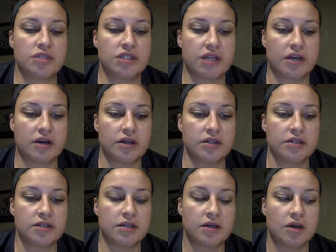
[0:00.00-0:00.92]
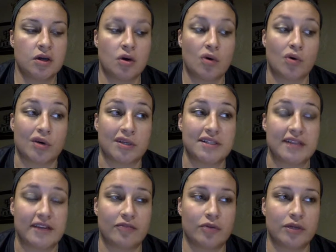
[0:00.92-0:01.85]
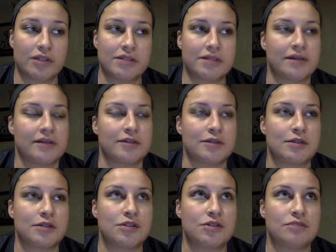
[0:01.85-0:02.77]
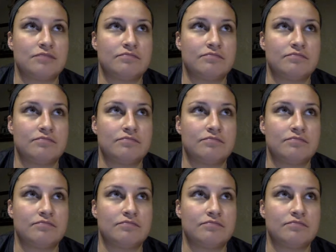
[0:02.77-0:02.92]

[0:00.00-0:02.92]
stairs or safe ones, because